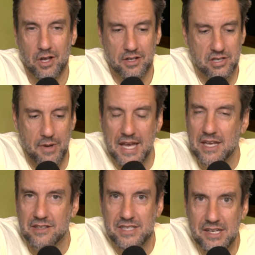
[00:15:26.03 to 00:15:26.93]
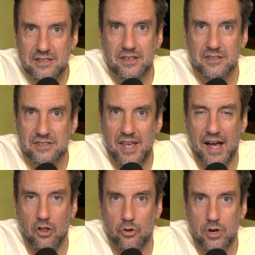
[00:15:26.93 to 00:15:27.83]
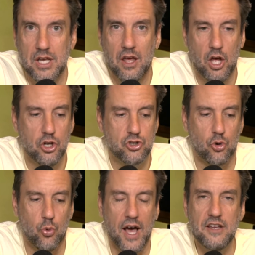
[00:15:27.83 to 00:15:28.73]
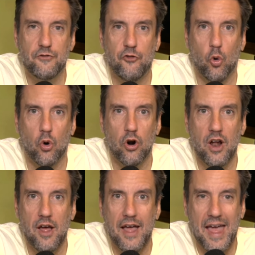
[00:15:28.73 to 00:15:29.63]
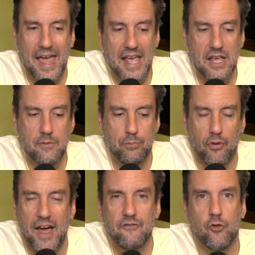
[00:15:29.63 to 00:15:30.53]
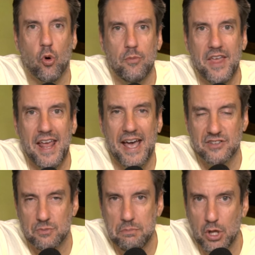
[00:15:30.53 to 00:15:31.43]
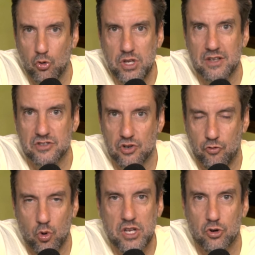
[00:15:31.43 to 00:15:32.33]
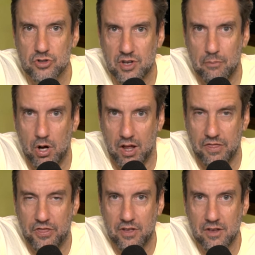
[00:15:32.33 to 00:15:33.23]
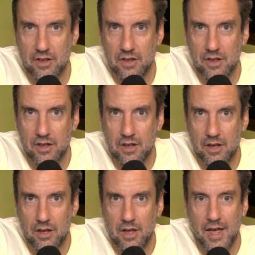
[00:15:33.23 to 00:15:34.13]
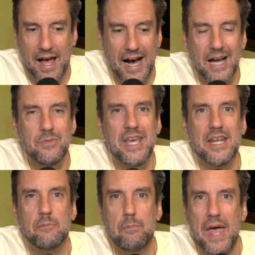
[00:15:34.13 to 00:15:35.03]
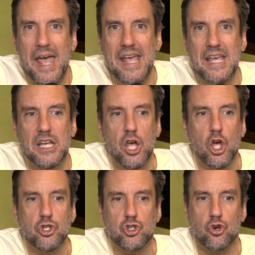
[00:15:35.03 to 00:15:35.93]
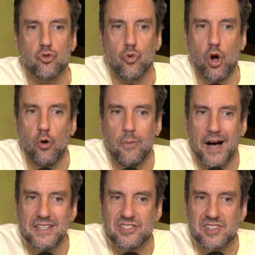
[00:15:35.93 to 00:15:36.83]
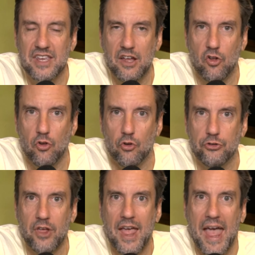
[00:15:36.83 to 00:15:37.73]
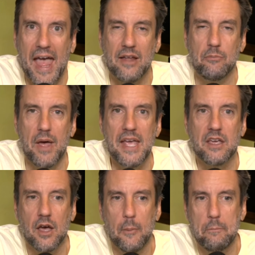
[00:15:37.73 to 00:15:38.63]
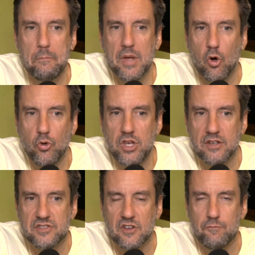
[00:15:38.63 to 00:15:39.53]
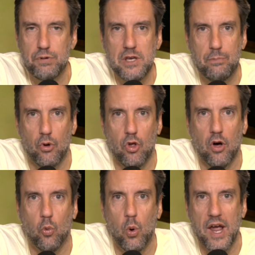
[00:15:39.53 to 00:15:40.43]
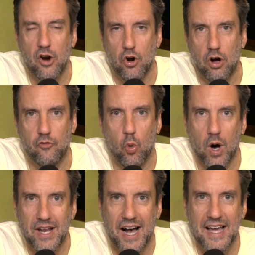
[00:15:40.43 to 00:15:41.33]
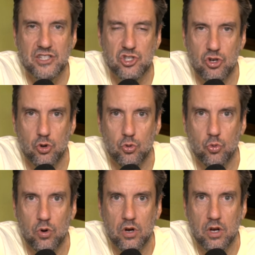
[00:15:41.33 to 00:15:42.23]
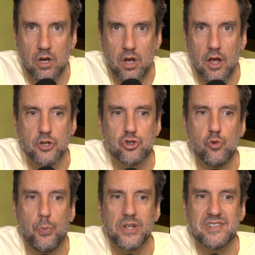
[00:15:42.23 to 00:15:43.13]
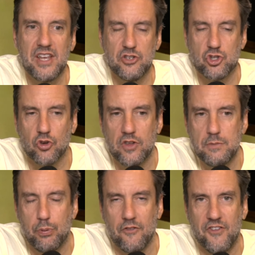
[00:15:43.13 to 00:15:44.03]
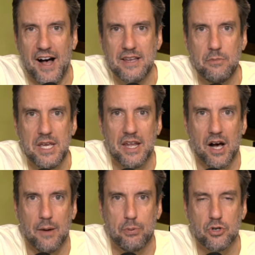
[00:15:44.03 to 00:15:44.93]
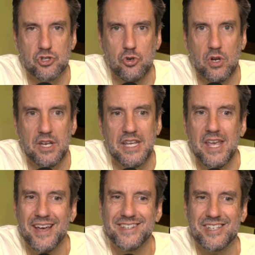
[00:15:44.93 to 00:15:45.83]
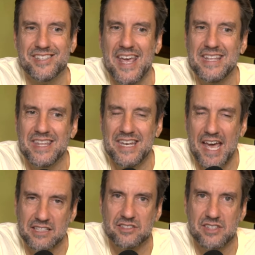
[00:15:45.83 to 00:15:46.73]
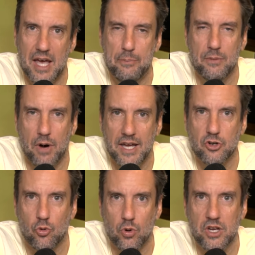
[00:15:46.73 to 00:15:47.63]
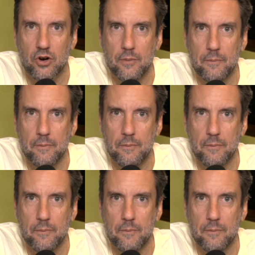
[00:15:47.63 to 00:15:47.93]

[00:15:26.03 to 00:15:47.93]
to make a decent salary to write for a platform that has millions of readers a month. I'm getting paid to grow my skills and make millions of people aware of what I do to potentially provide me an opportunity to take the next step in my career.